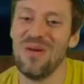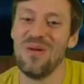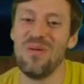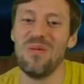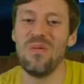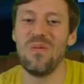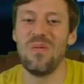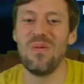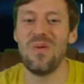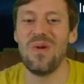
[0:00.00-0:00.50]

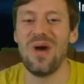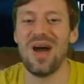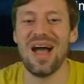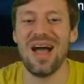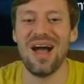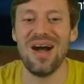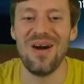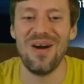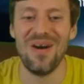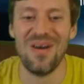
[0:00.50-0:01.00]

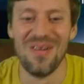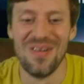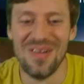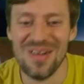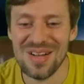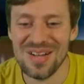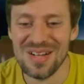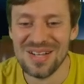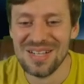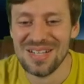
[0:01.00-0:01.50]
Wow.
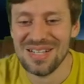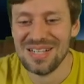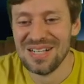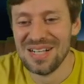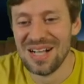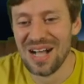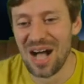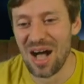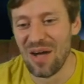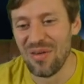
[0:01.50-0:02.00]

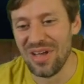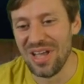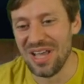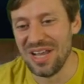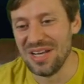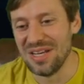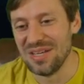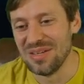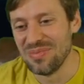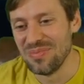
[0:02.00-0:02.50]
I
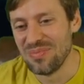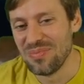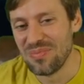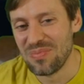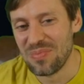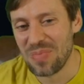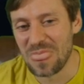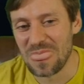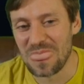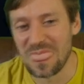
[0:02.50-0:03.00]
mean,
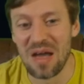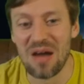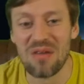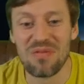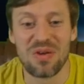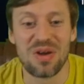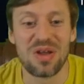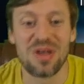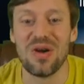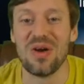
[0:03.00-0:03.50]
I've
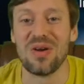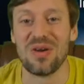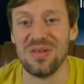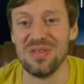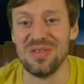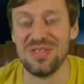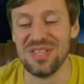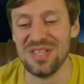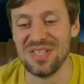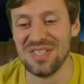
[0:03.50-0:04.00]
already got
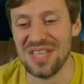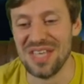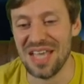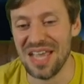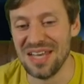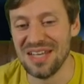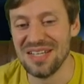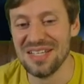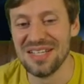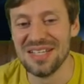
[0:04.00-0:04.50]

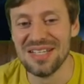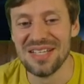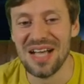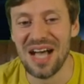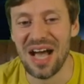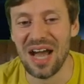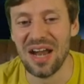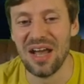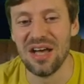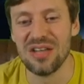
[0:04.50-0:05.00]
Constantine,
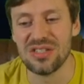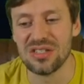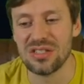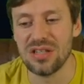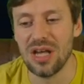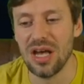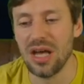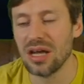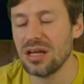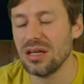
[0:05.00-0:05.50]
and I was just
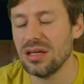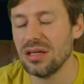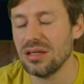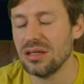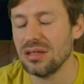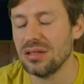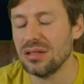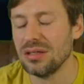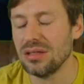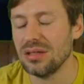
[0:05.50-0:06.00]
like,
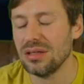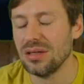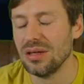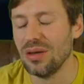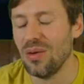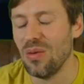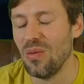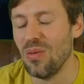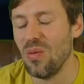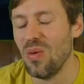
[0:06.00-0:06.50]

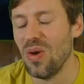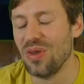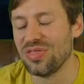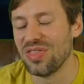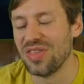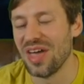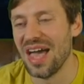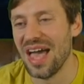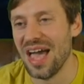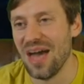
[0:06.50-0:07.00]
what
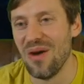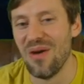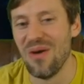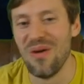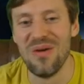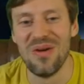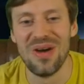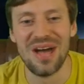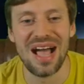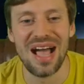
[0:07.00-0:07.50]
the
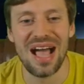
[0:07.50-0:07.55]
hell?